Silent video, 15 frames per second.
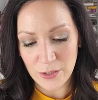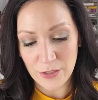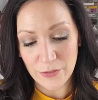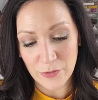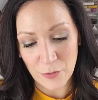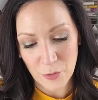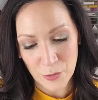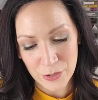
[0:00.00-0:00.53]

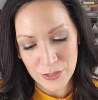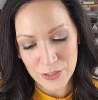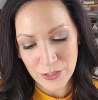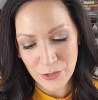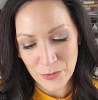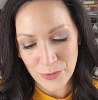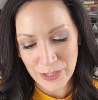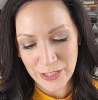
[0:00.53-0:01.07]
Of course, the
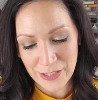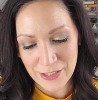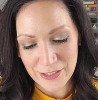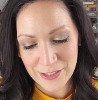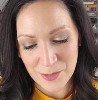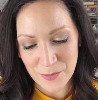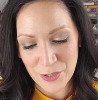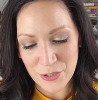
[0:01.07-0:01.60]

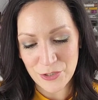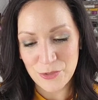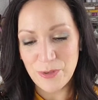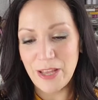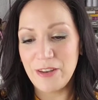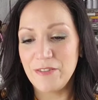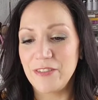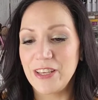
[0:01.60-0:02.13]
greens. I'm gonna do
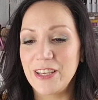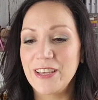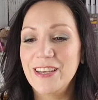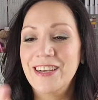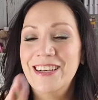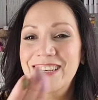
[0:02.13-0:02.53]
Envy.